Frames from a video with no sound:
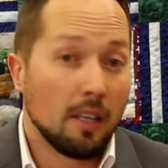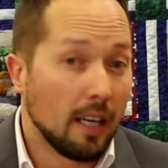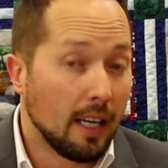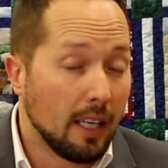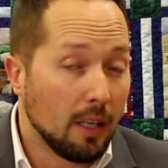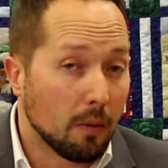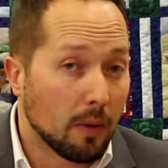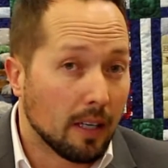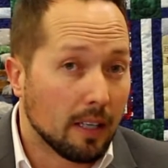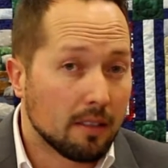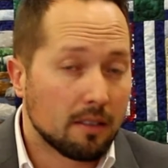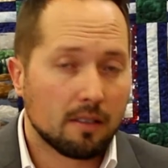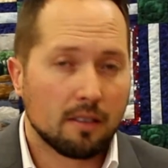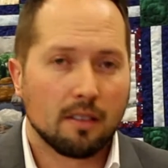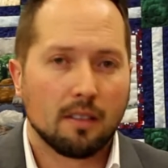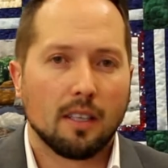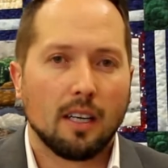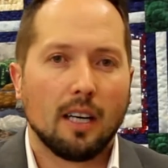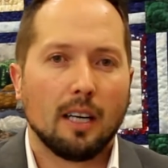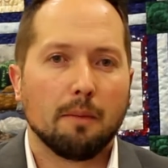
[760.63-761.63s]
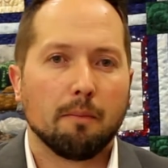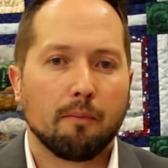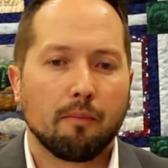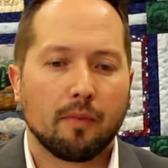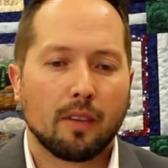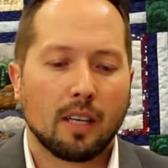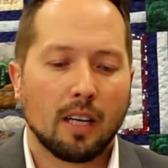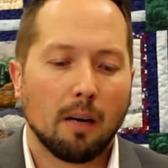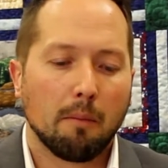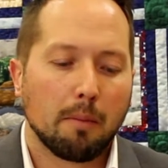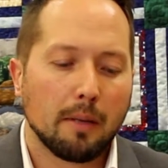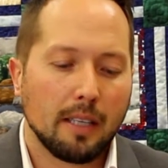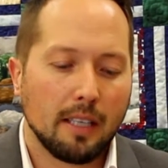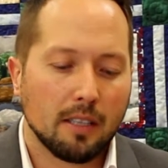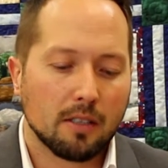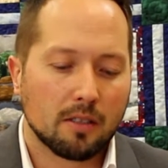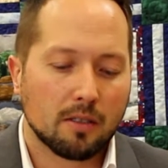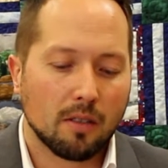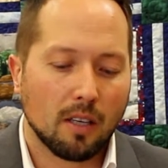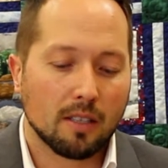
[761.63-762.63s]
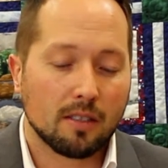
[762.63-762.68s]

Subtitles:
Anyways, companies